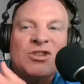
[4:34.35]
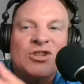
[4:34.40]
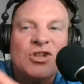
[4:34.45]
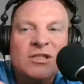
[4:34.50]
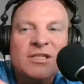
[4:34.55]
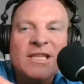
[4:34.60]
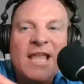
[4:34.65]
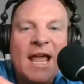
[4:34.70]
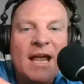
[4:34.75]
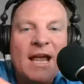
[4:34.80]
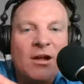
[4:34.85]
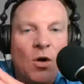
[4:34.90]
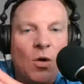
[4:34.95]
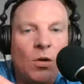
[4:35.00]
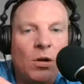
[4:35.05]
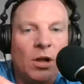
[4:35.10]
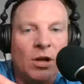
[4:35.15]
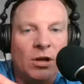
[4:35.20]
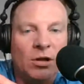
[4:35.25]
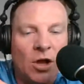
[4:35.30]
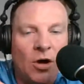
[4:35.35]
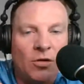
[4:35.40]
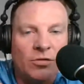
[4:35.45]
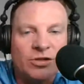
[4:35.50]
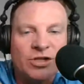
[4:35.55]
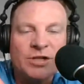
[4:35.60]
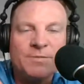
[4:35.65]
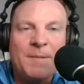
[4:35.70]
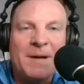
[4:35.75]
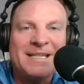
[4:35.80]
Just that goal
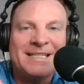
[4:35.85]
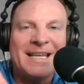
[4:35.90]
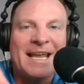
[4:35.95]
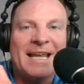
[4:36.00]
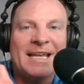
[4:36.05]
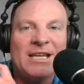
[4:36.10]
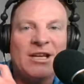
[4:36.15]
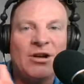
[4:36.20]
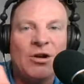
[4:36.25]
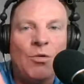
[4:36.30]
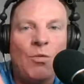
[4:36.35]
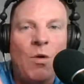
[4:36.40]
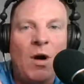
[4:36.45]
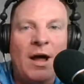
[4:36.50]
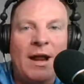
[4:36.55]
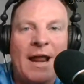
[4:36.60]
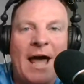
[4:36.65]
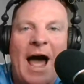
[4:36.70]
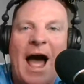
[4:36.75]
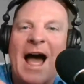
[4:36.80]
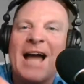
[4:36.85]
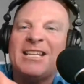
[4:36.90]
alone, just by saying, you know what?